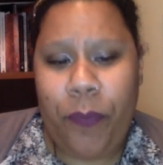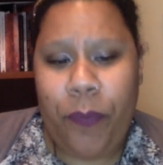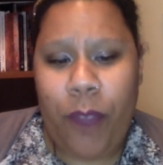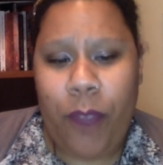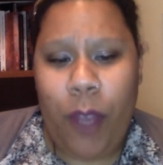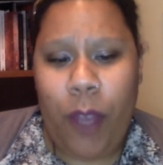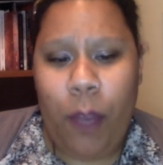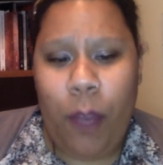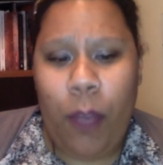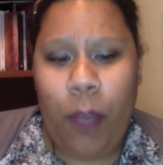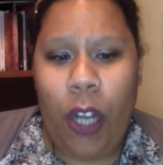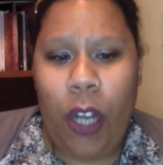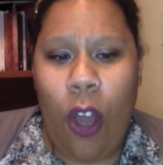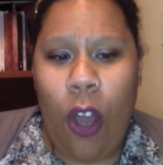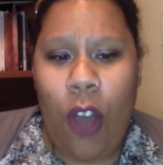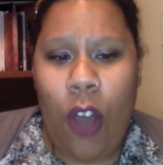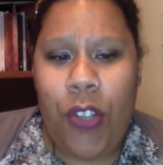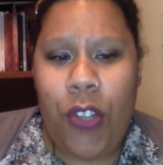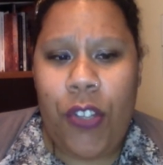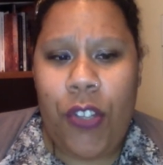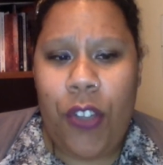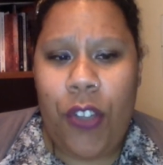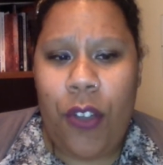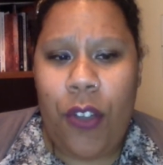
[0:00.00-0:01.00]
But
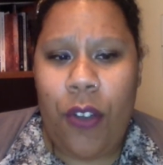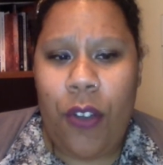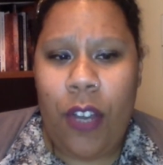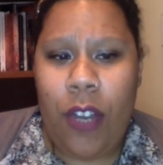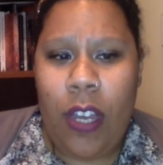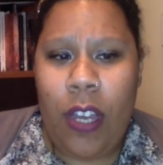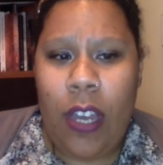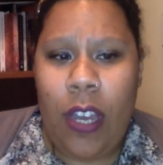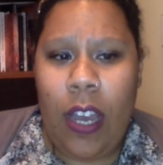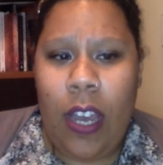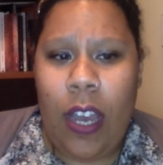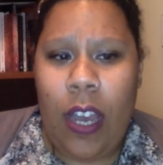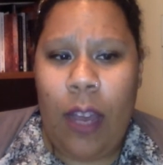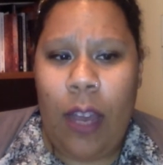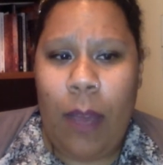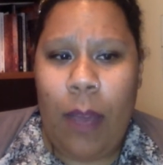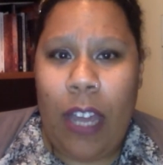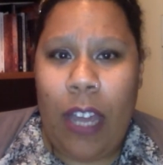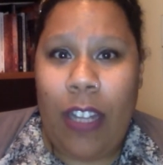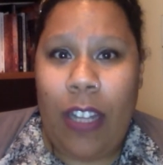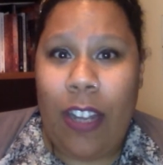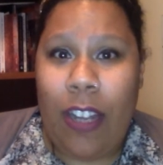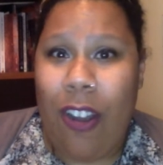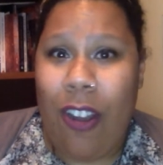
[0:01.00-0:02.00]
also, my
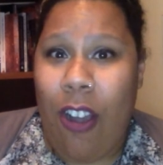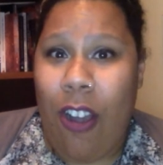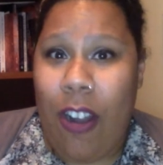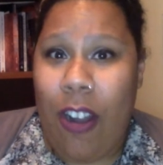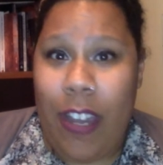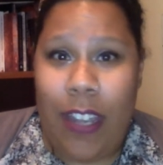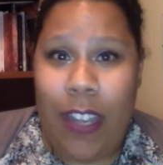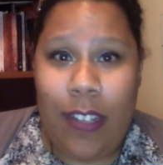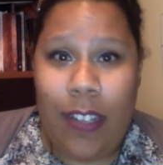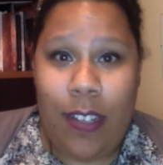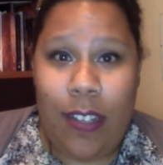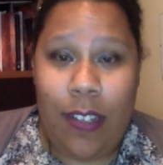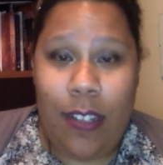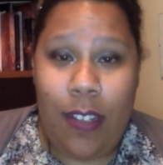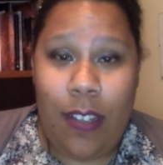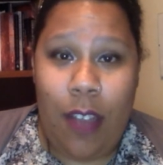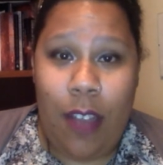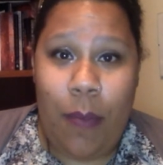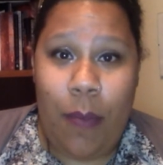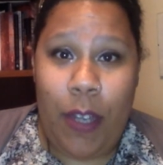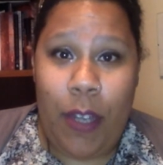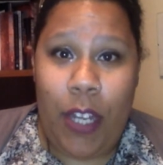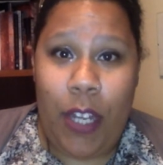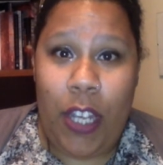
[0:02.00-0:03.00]
clairaudience has
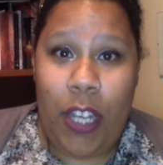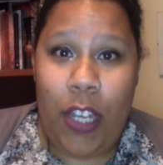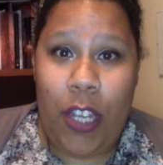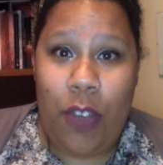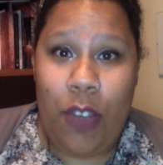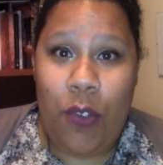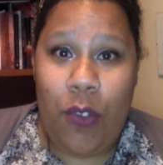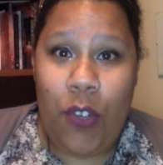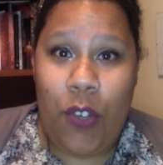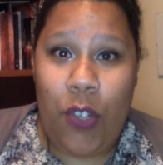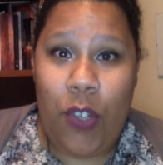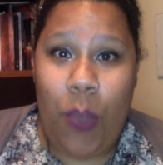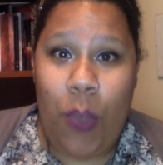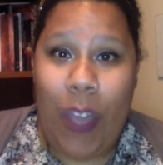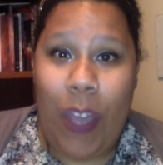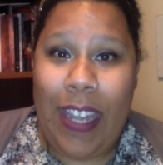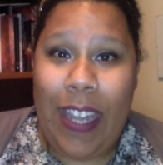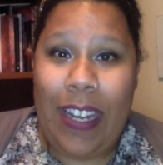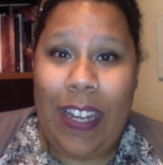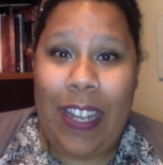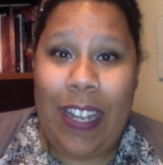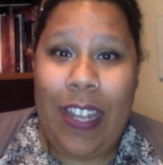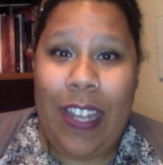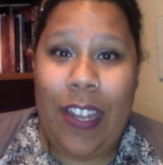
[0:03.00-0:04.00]
come in huge, so I
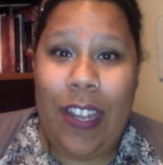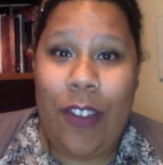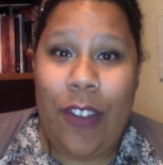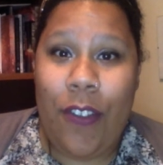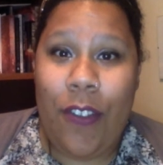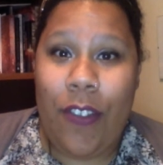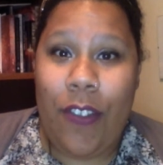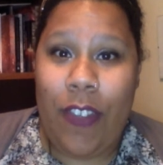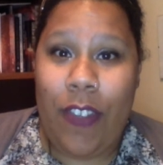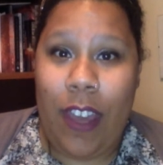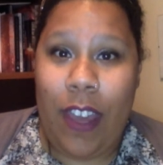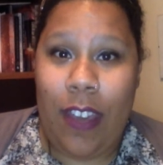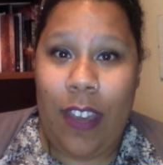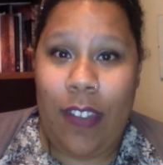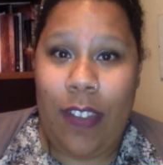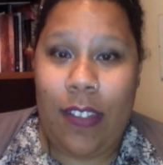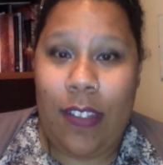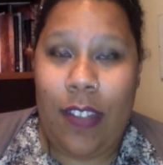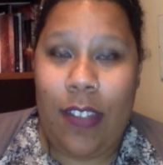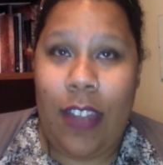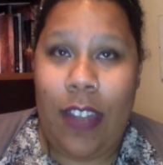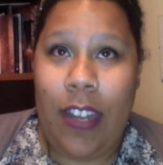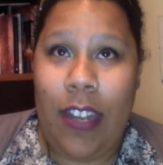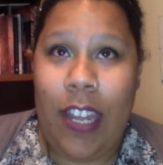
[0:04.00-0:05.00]
can hear
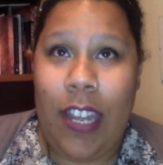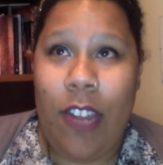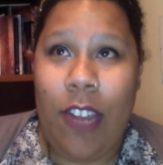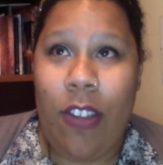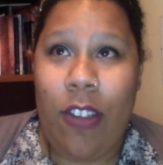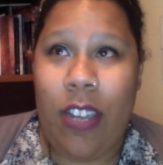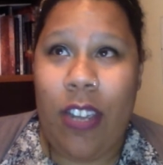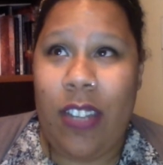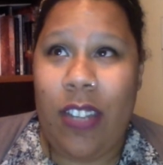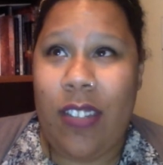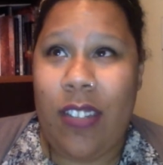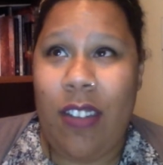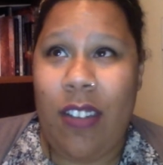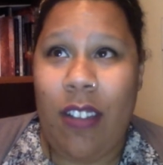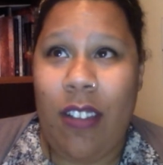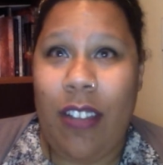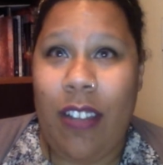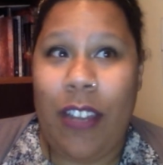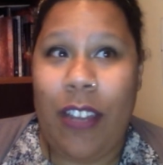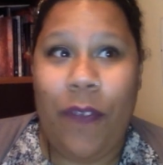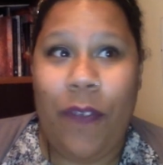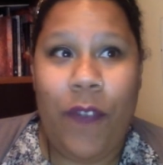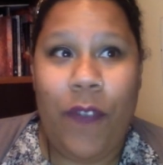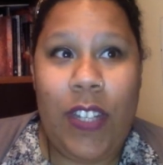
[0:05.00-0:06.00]
things, and hearing is not
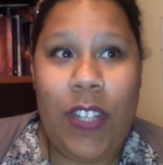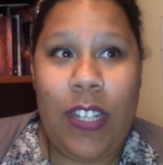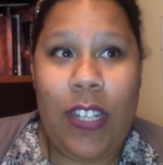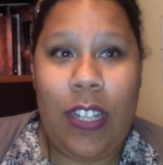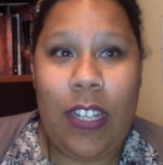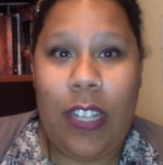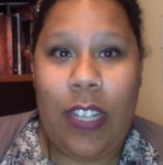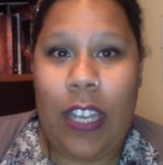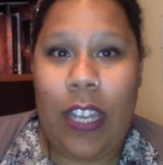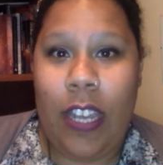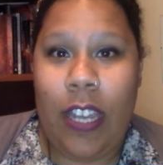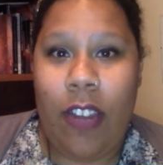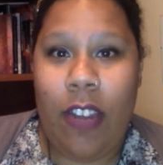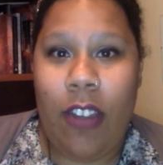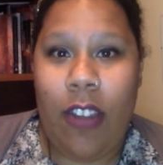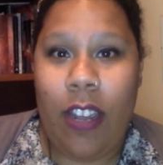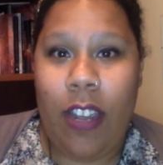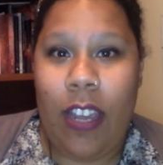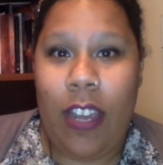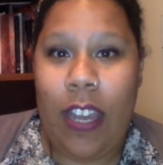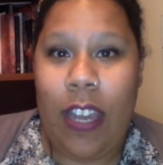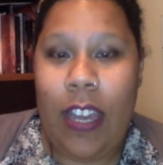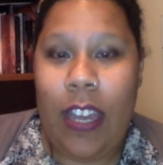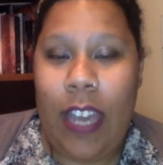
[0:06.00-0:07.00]
like physically
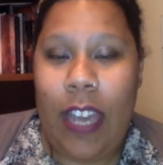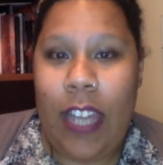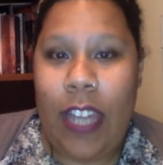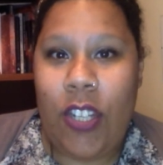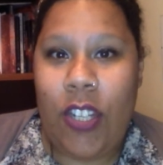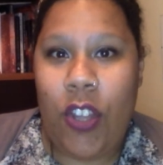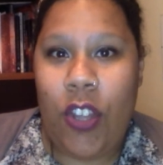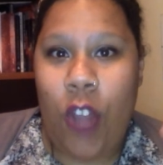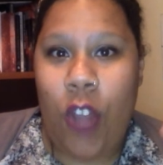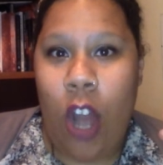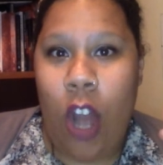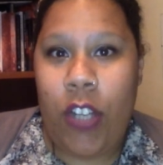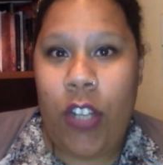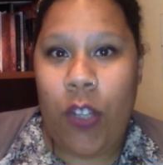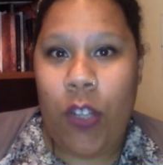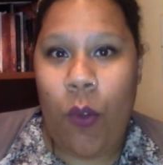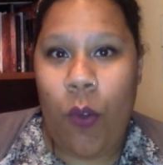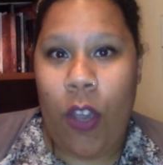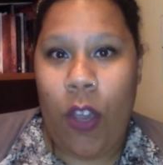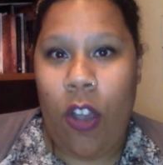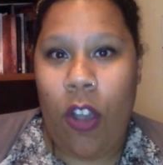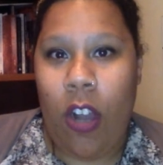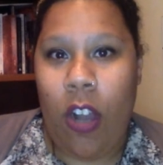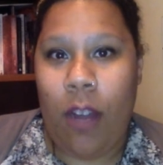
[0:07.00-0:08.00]
hearing. It's thoughts
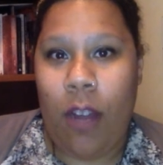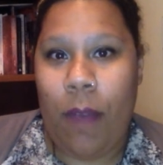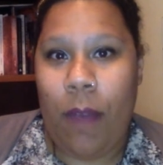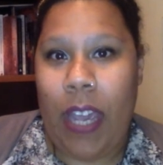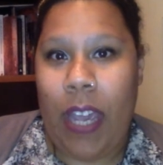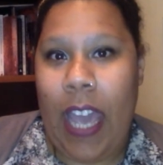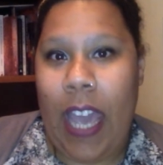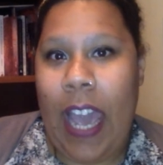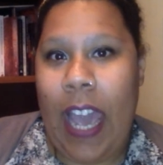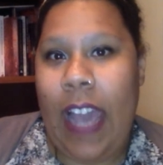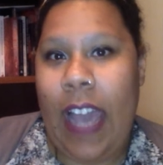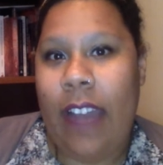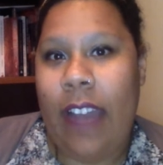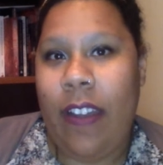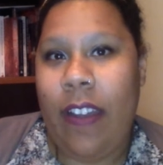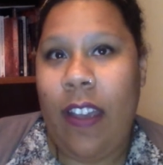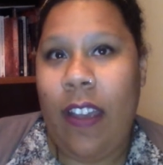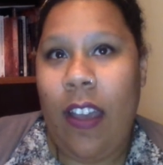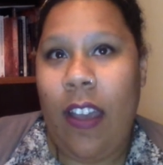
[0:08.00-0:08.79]
going on in my head,